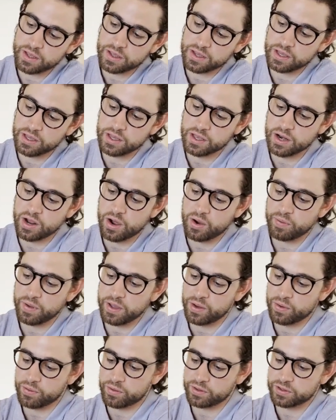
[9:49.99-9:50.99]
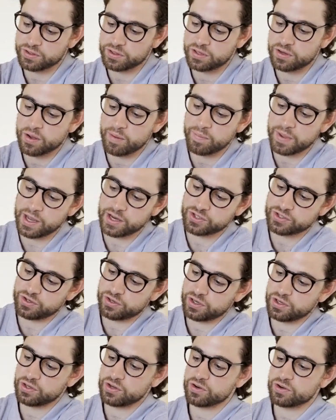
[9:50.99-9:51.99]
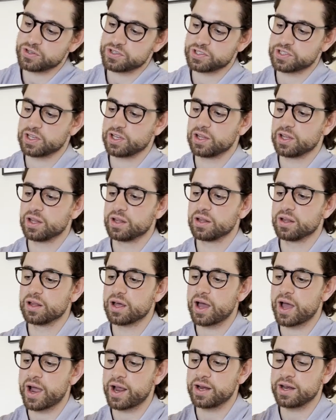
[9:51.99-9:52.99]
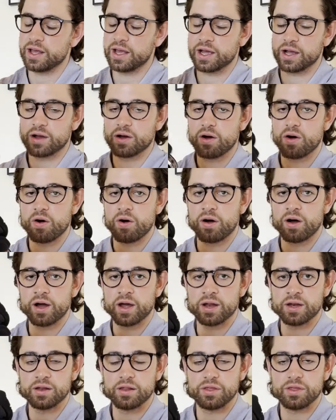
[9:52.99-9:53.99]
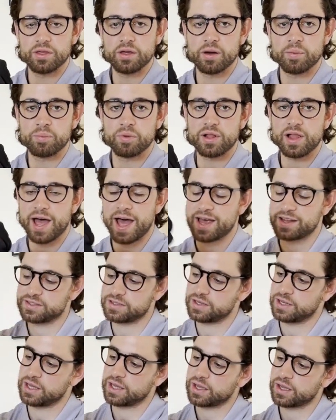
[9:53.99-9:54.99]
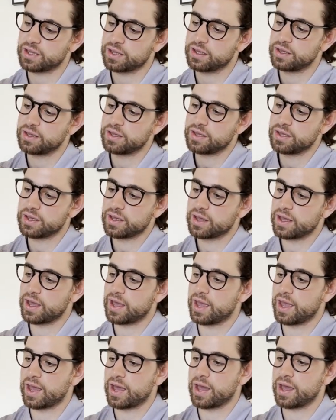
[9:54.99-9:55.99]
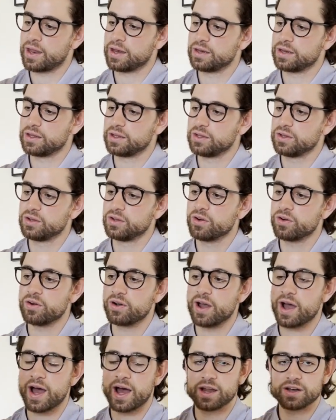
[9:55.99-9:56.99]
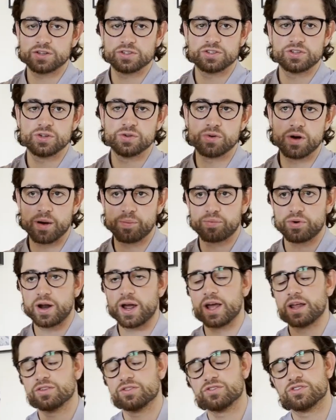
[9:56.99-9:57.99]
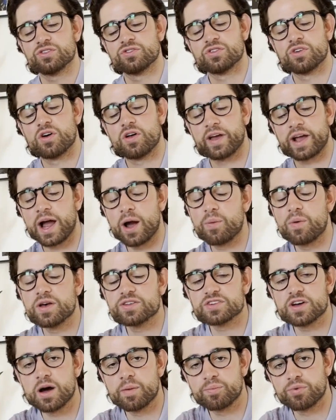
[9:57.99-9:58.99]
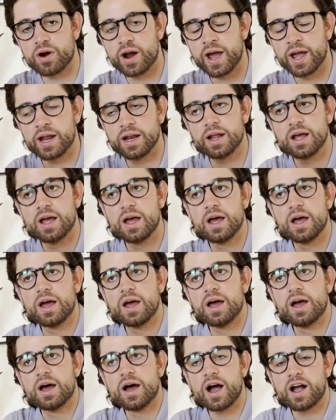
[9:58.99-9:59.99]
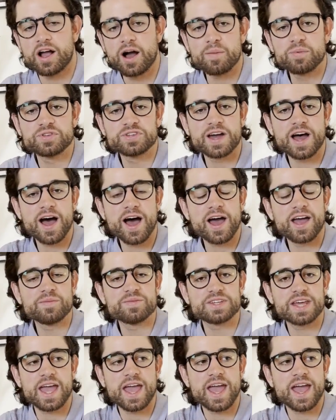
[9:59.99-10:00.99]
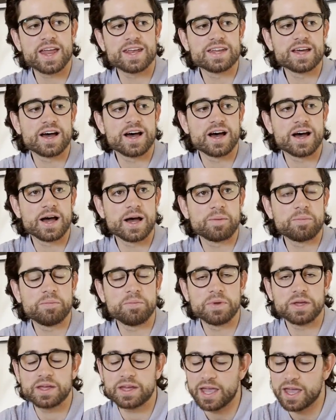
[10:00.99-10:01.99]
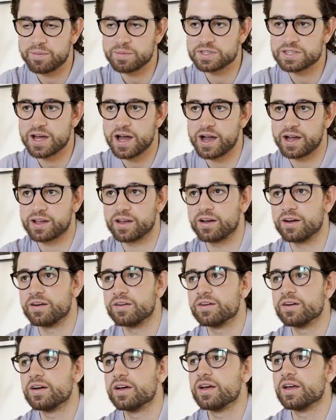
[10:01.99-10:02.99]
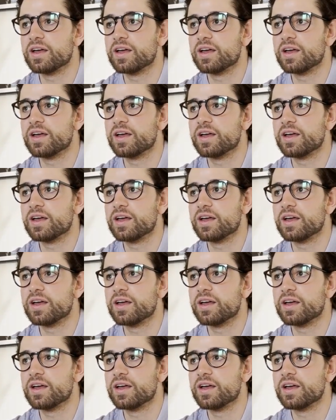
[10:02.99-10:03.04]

you know, in order to make sure you're sliding on a plastic and you're not too upright. Like, I was upright a couple times and became a taco,